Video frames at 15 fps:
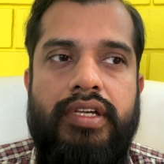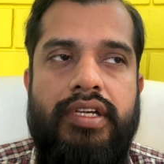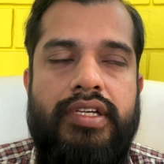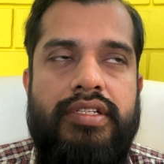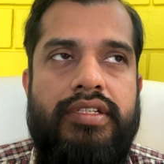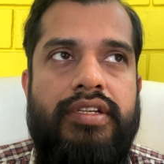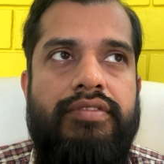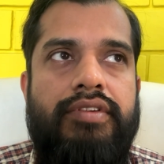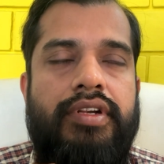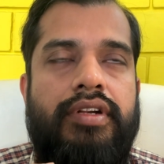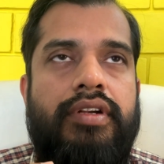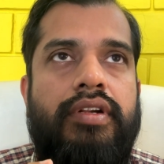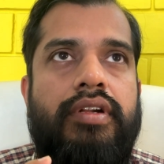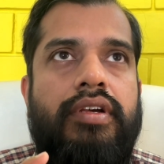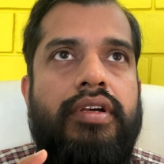has given
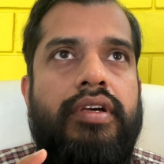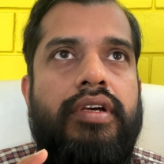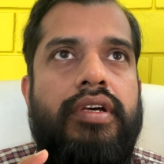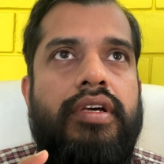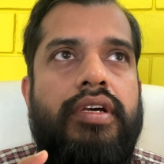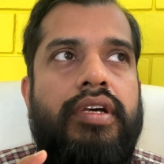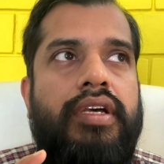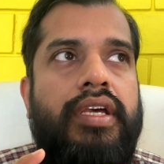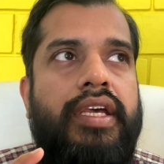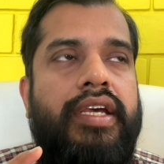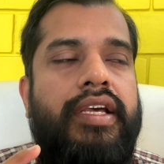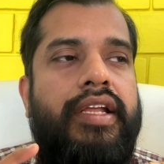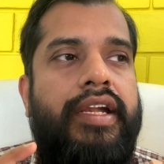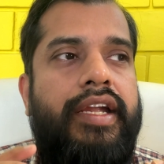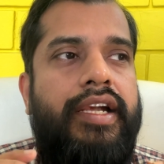a
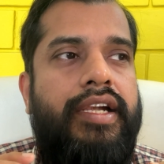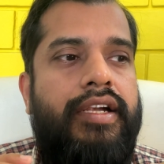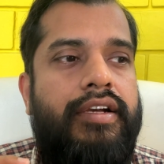great